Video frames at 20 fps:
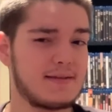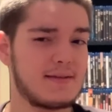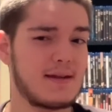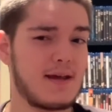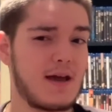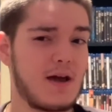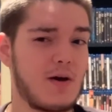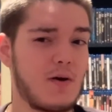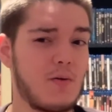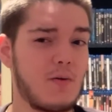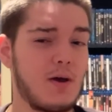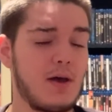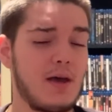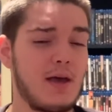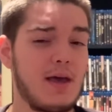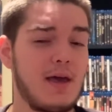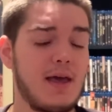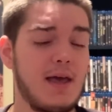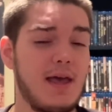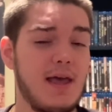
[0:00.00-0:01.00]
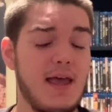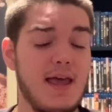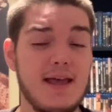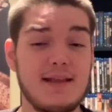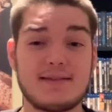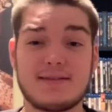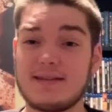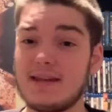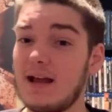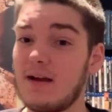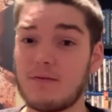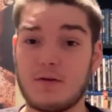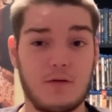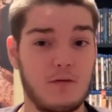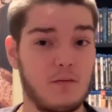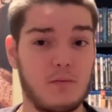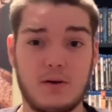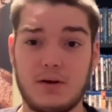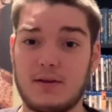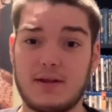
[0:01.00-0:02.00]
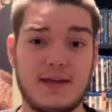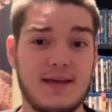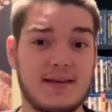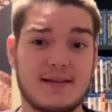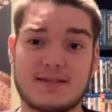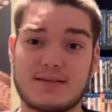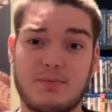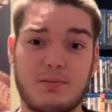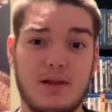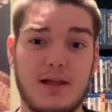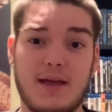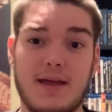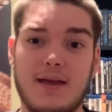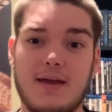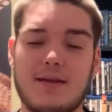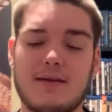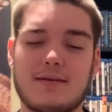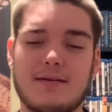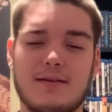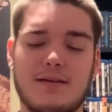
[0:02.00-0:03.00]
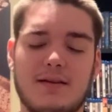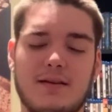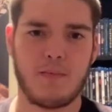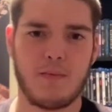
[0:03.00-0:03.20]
now, it's never really explained.